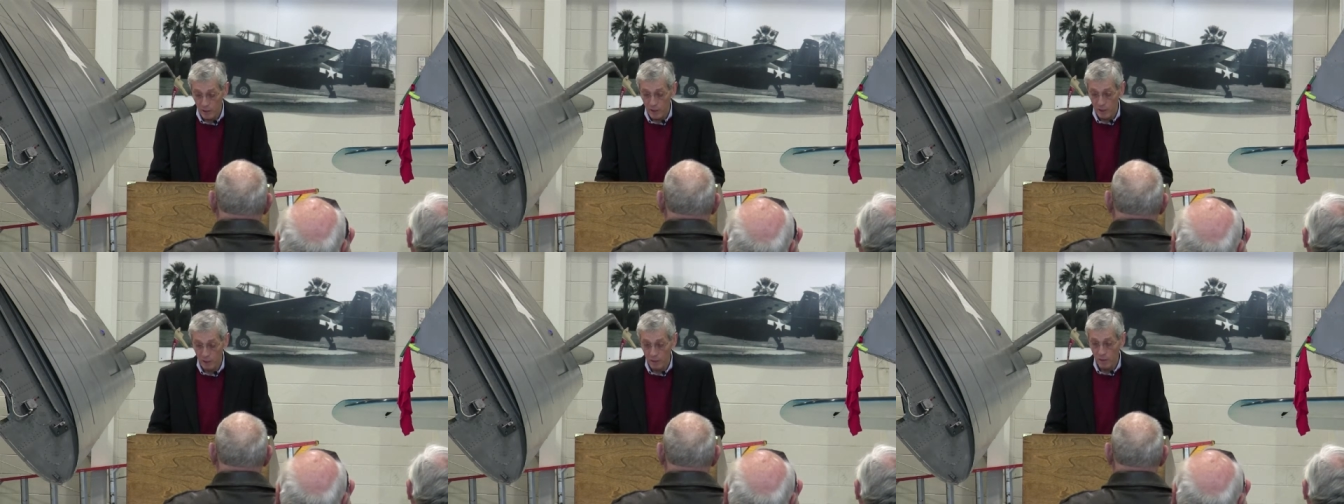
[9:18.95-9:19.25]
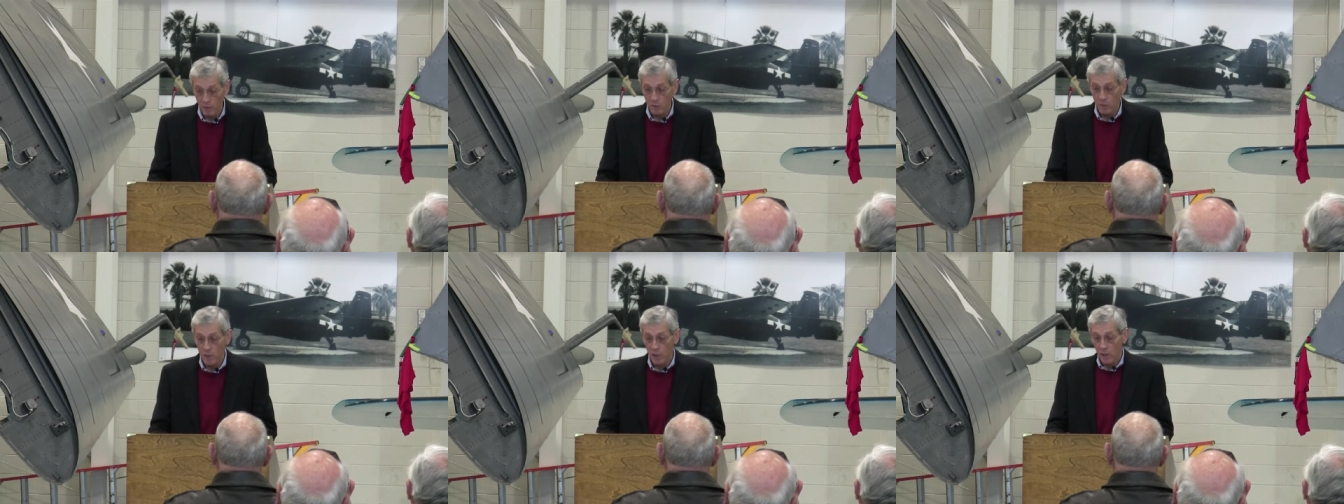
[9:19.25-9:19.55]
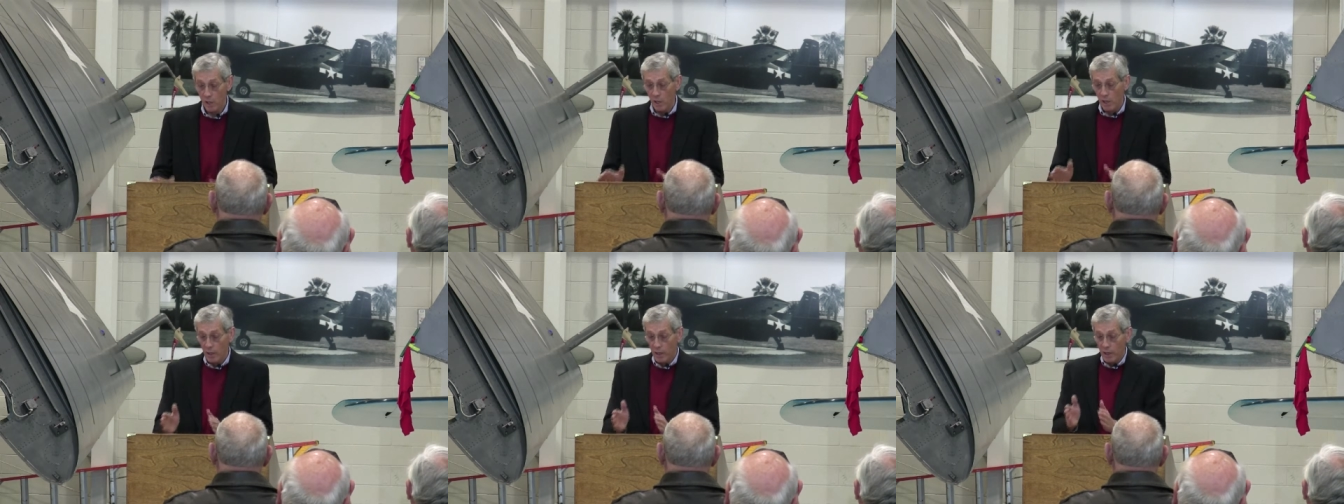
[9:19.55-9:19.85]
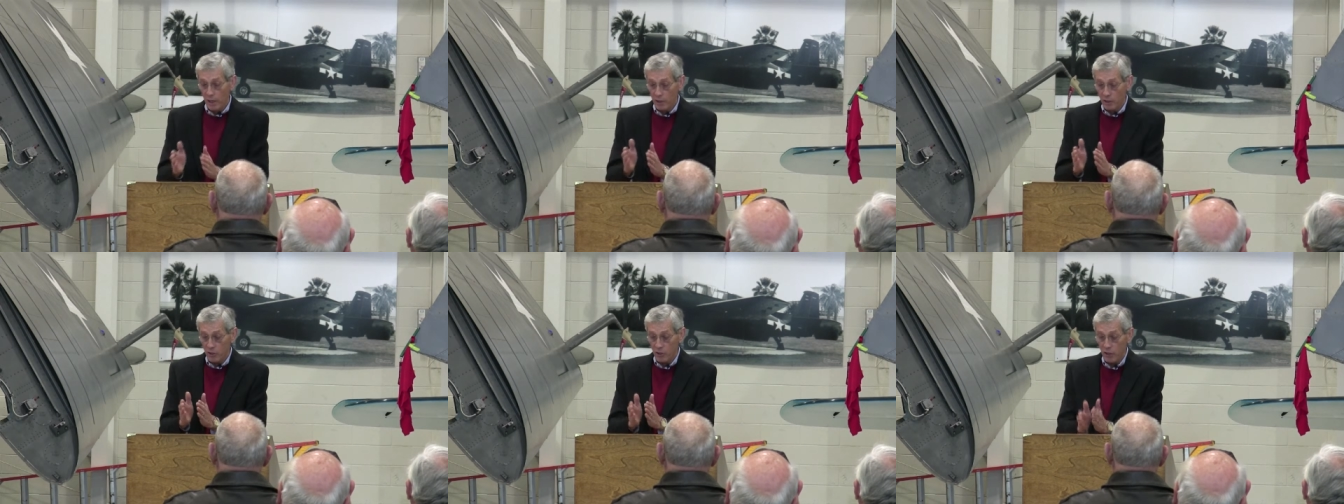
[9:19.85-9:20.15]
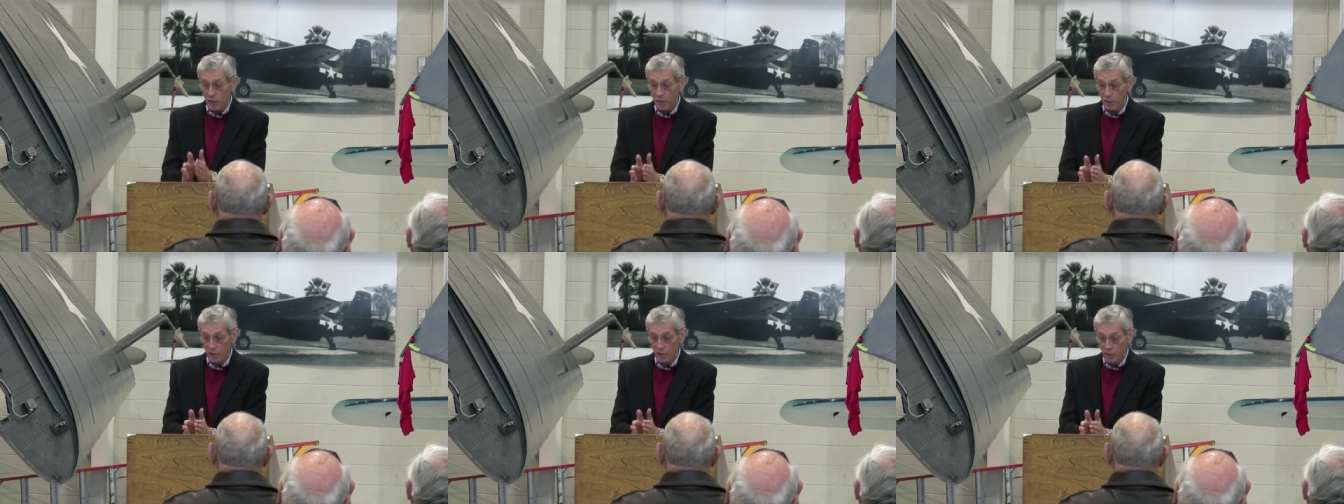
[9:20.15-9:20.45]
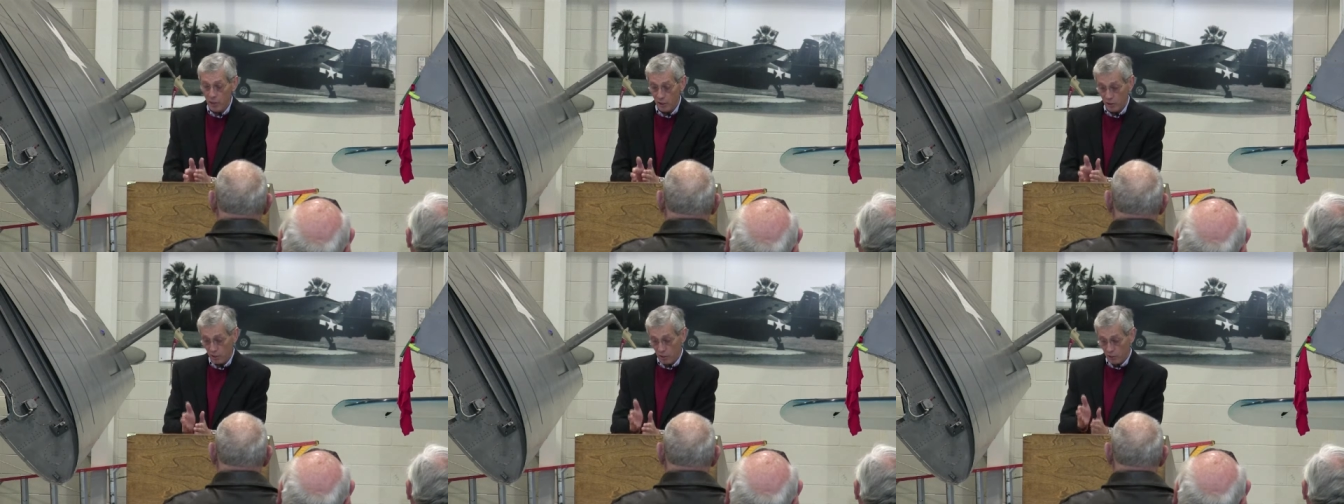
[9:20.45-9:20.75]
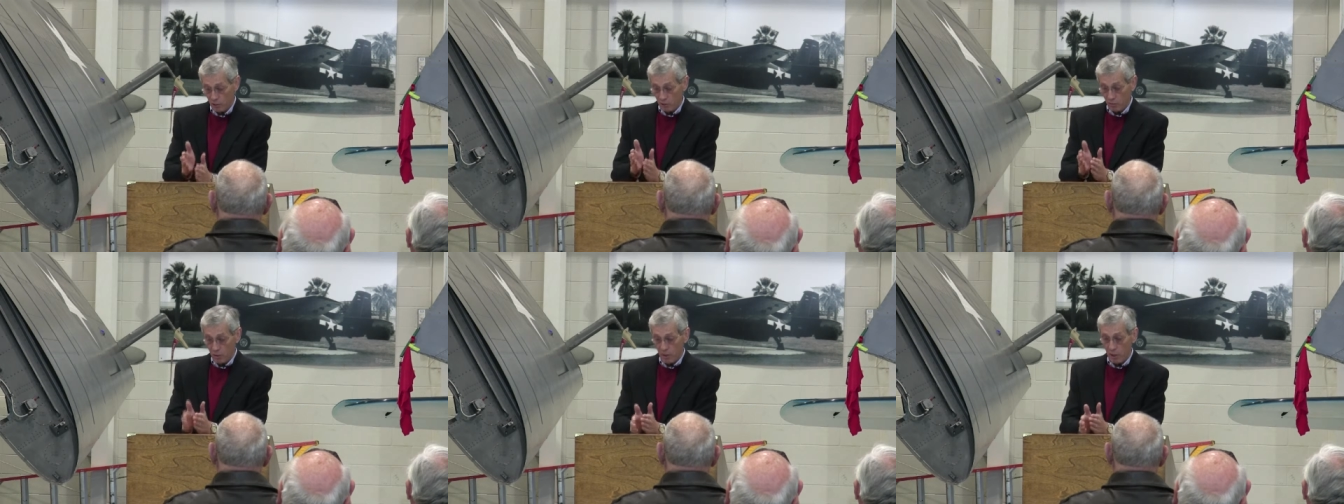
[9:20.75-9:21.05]
with a helo and stationed
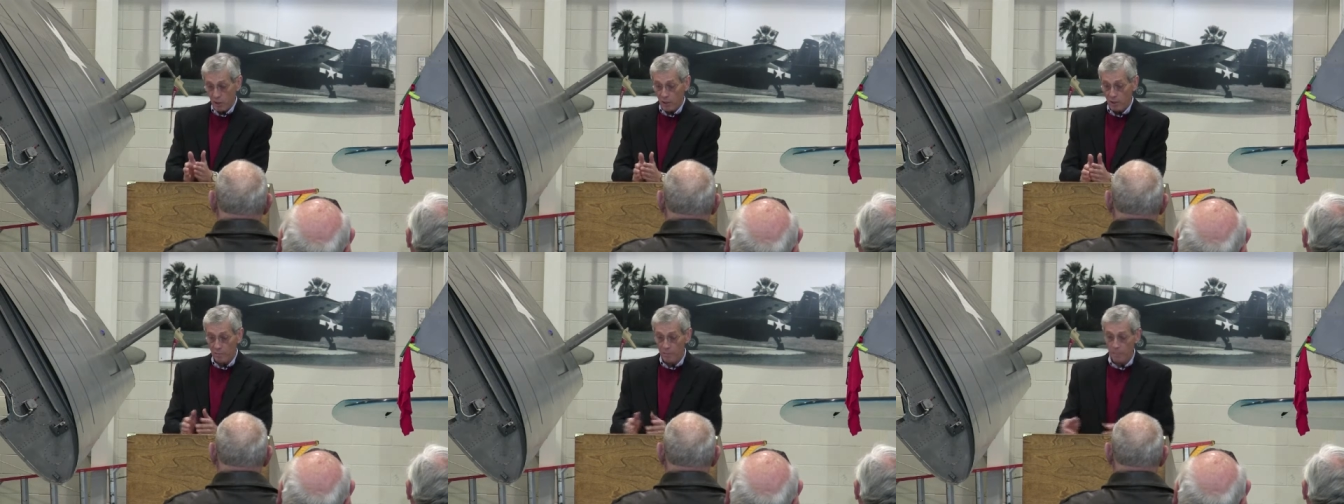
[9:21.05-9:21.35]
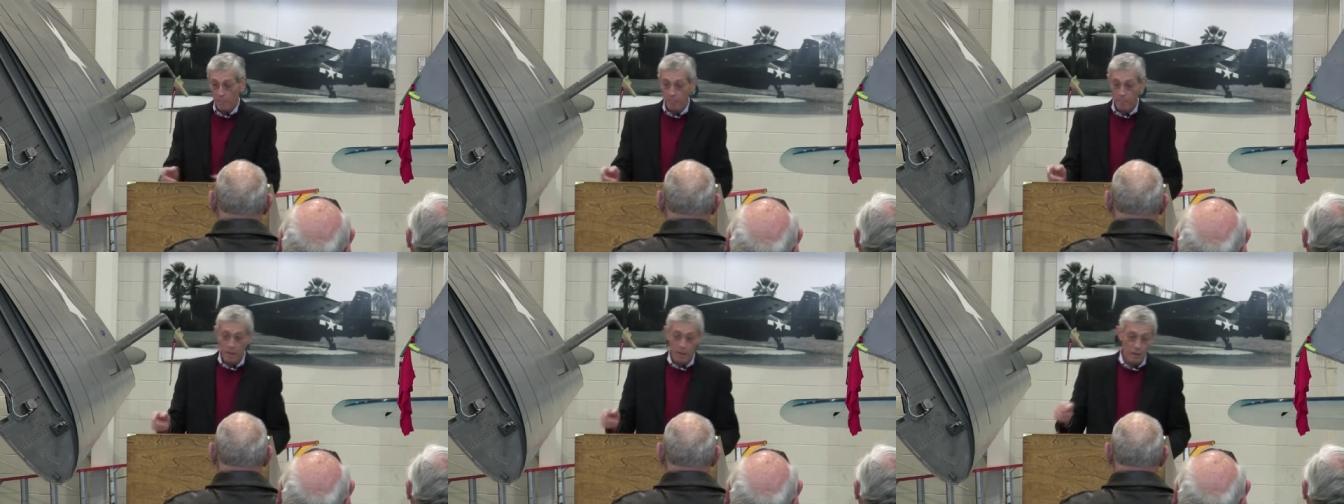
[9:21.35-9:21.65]
us uh,